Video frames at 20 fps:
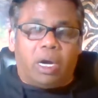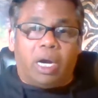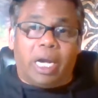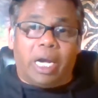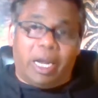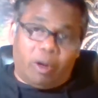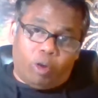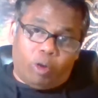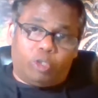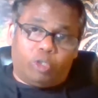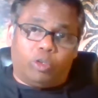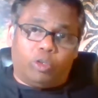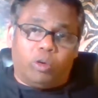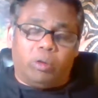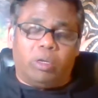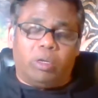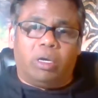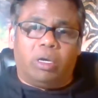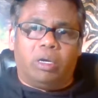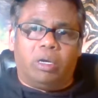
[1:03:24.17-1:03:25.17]
and
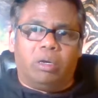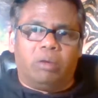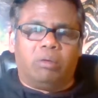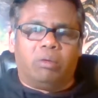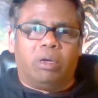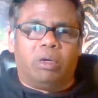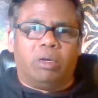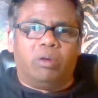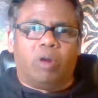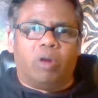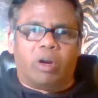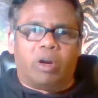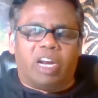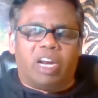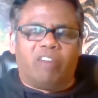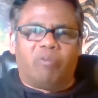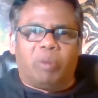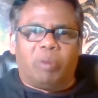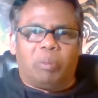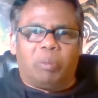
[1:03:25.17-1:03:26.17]
also not
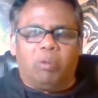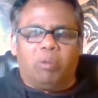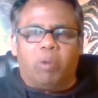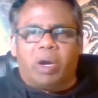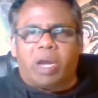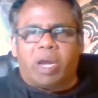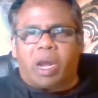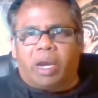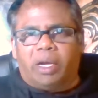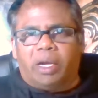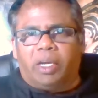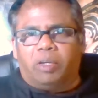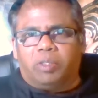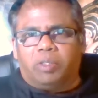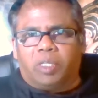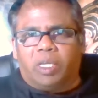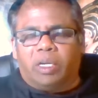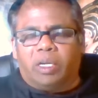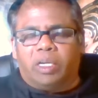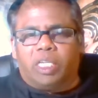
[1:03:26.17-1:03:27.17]
enough people working in New
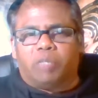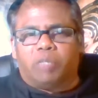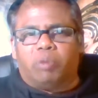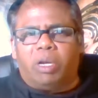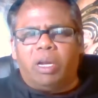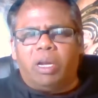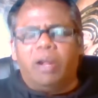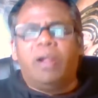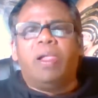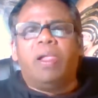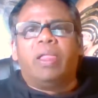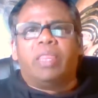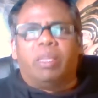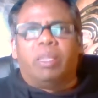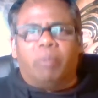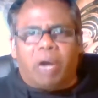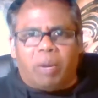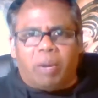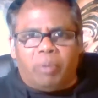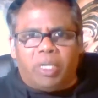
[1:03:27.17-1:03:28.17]
Zealand as well.
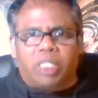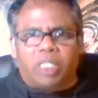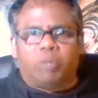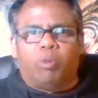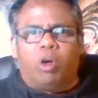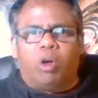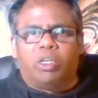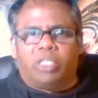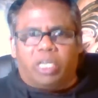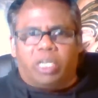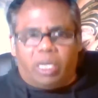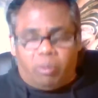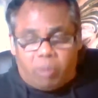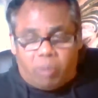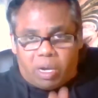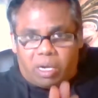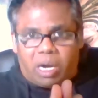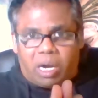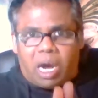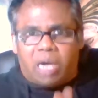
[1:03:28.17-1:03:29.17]
There might be a small delay,
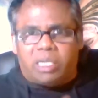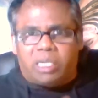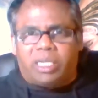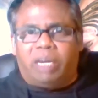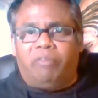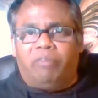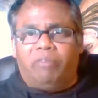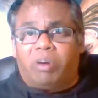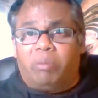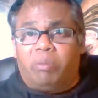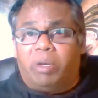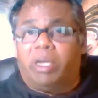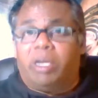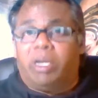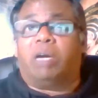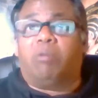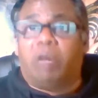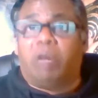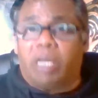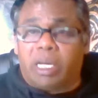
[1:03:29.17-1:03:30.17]
but our team from
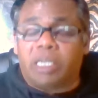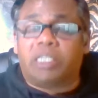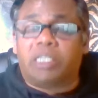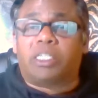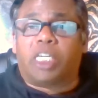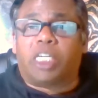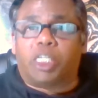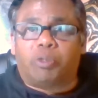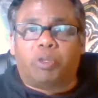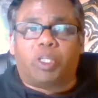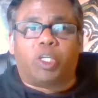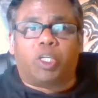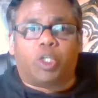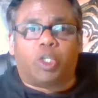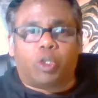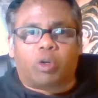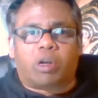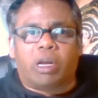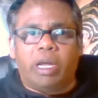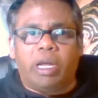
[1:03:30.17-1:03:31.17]
India will get in touch with you
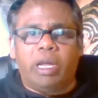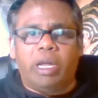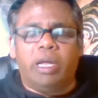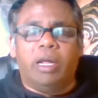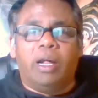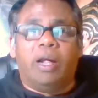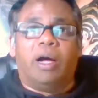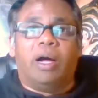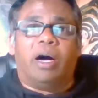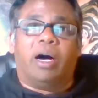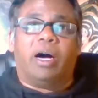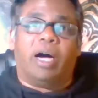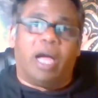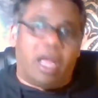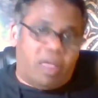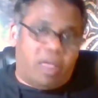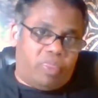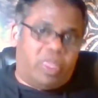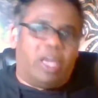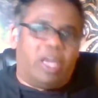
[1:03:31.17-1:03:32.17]
shortly,
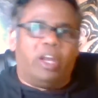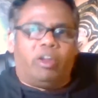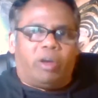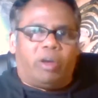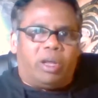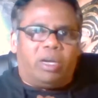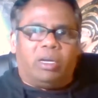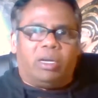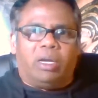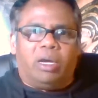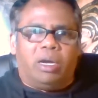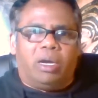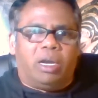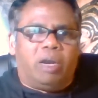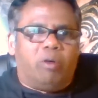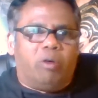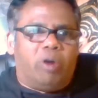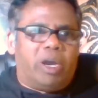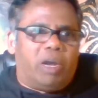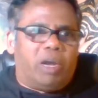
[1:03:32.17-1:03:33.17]
and then you can
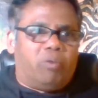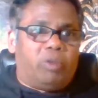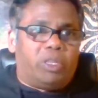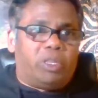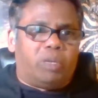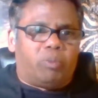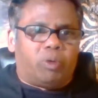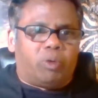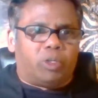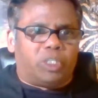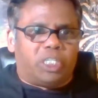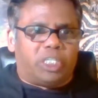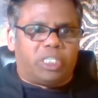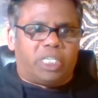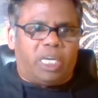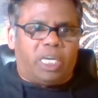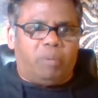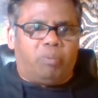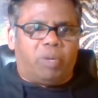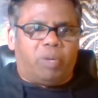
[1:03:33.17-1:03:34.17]
go ahead with your process.
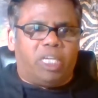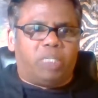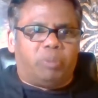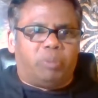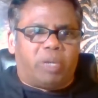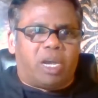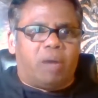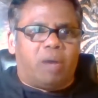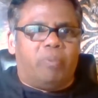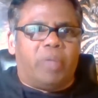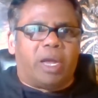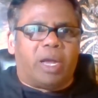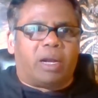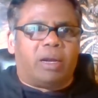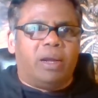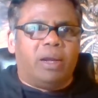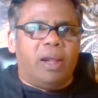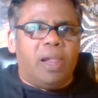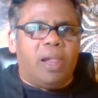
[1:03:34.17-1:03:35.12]
Team, please pick up that